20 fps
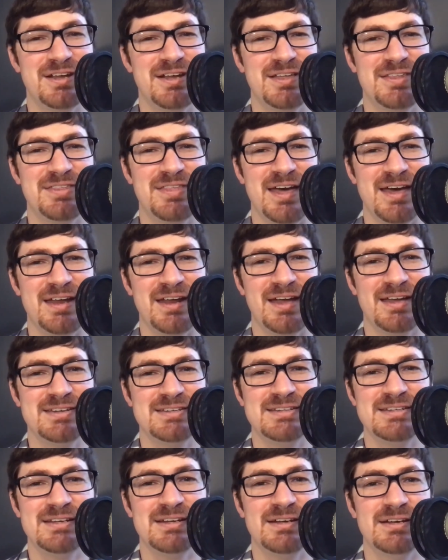that
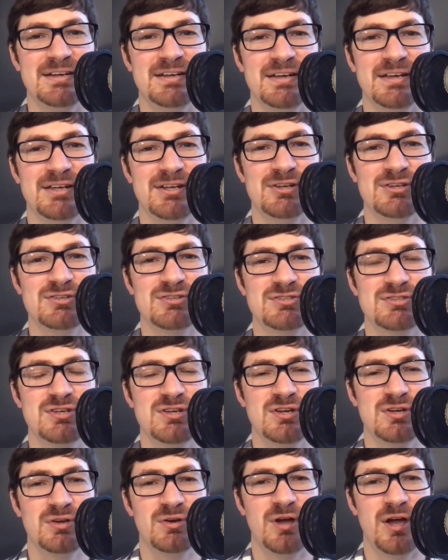idea and
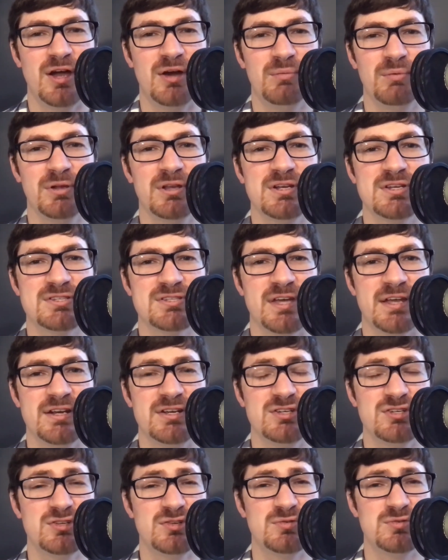really
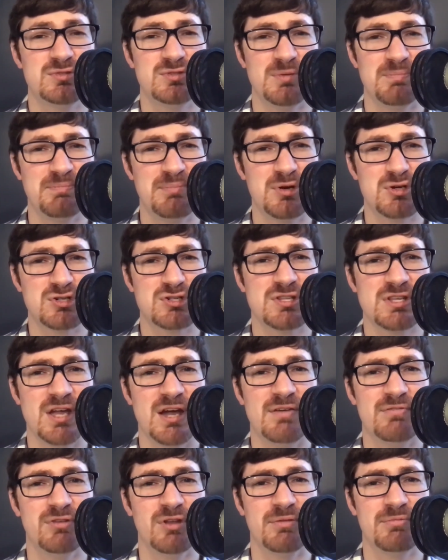deciding to push the
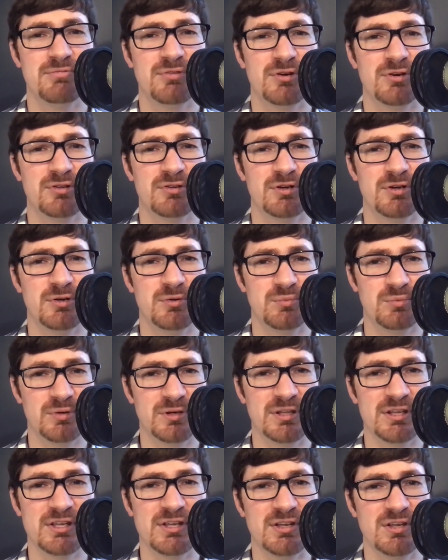envelope further and
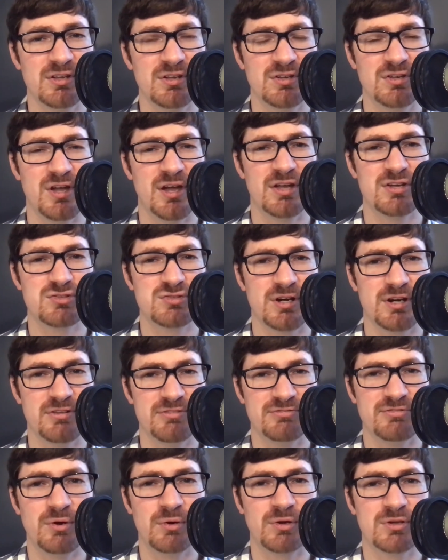really try to
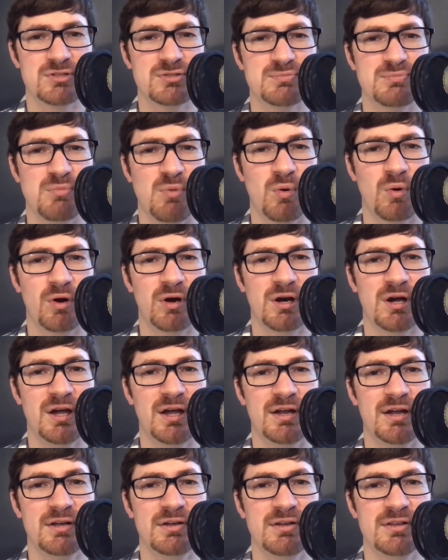focus more
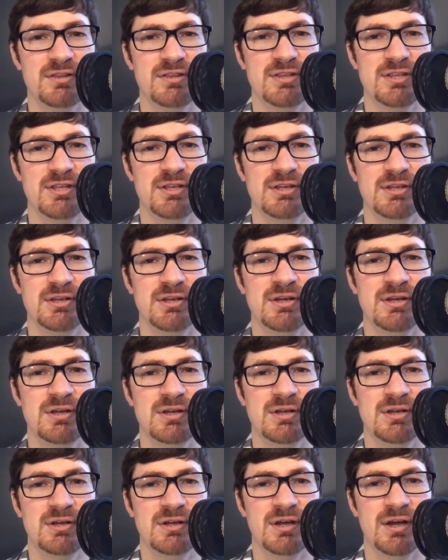on the
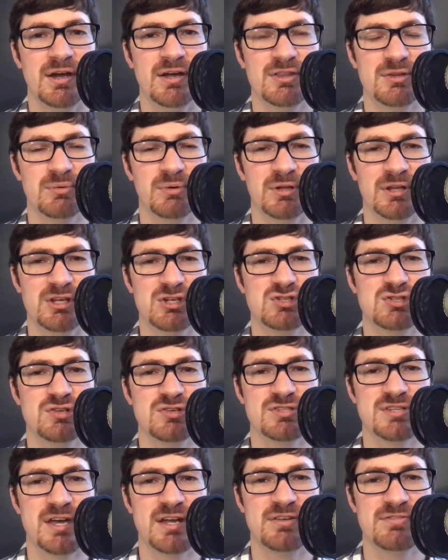relational
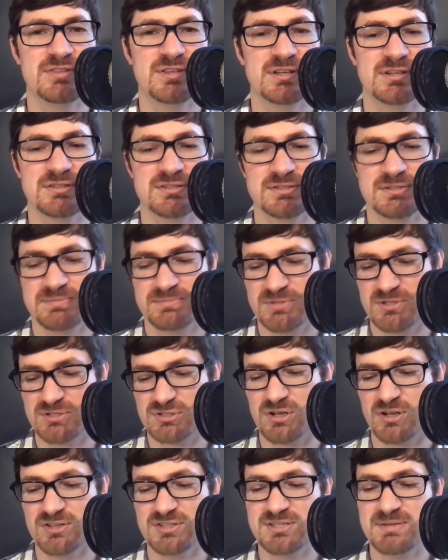side of things. It's
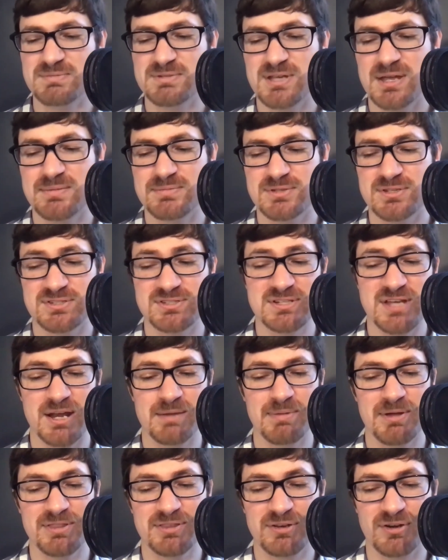called Sometimes It's Not
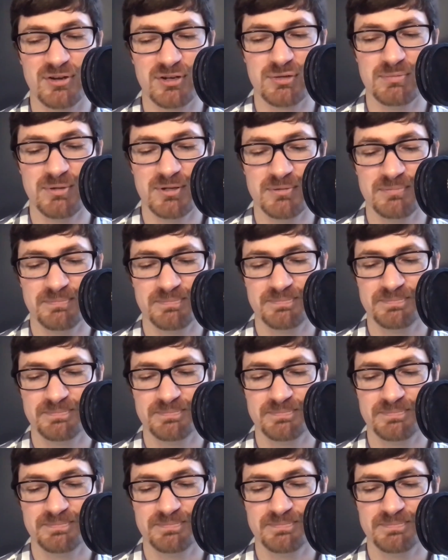About the Argument.